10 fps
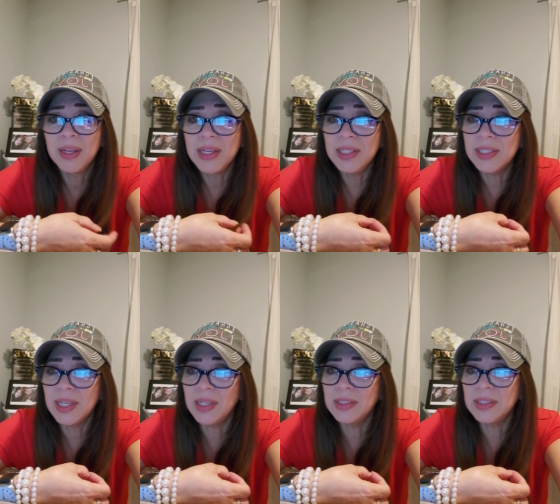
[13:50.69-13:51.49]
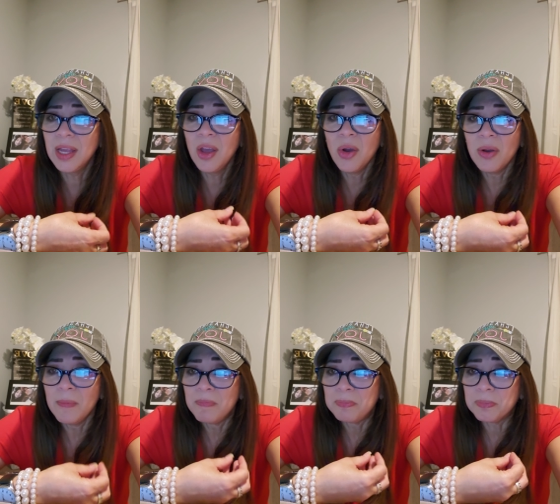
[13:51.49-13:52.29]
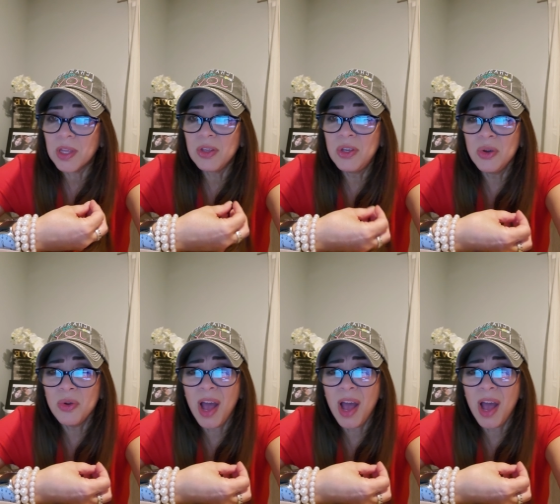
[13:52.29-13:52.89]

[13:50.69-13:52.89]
He says, You